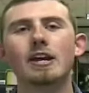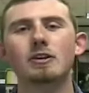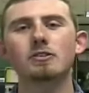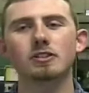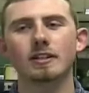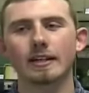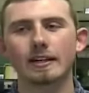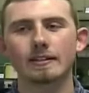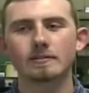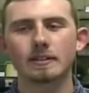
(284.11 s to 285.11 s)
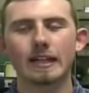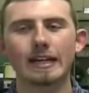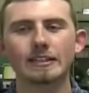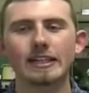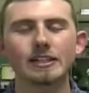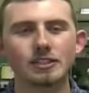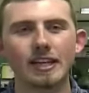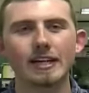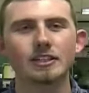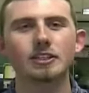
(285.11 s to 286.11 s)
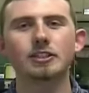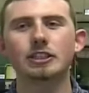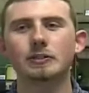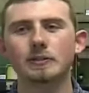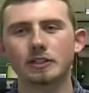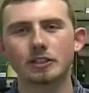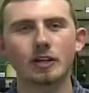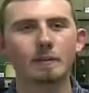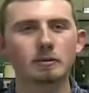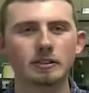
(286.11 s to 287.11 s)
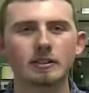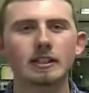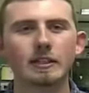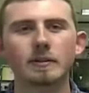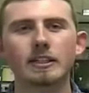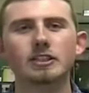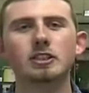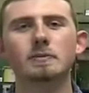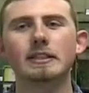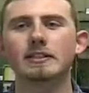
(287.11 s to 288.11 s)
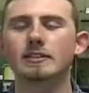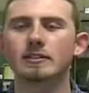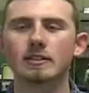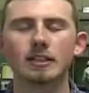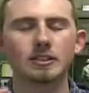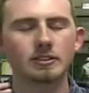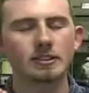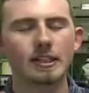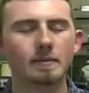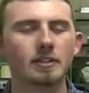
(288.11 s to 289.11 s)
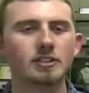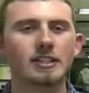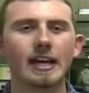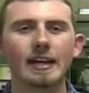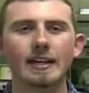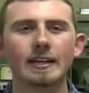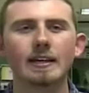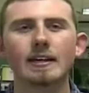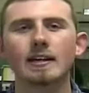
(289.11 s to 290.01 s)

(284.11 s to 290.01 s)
usually when they teach that to you, you're able to click with it too, because they're on your same understanding